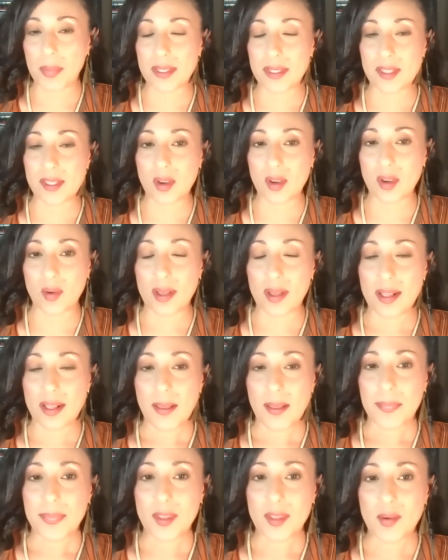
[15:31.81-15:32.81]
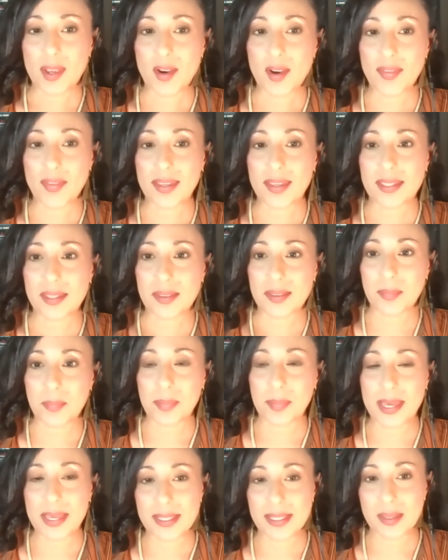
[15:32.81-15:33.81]
And so you hear this
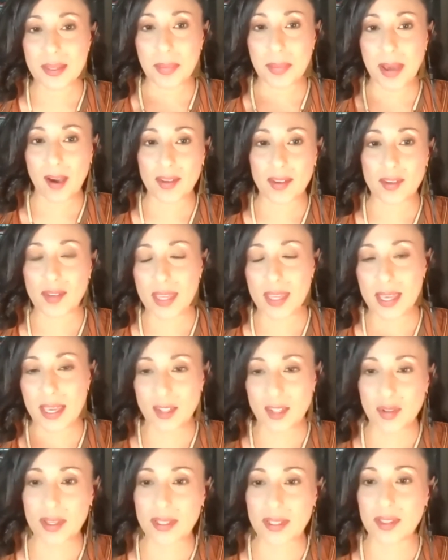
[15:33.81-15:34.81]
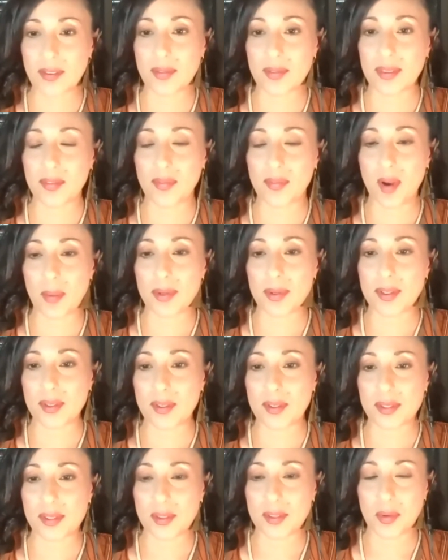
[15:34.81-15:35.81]
piece about you can't trust the
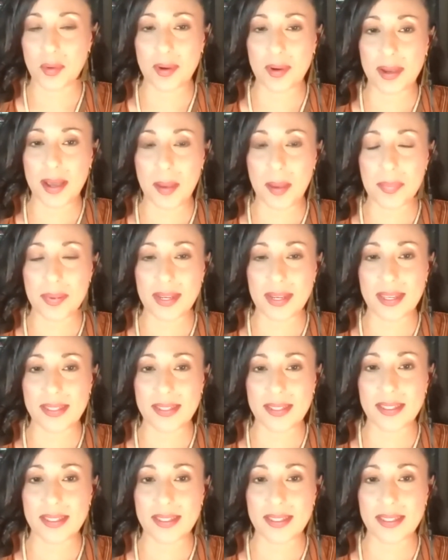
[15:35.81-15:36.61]
pharmaceutical companies.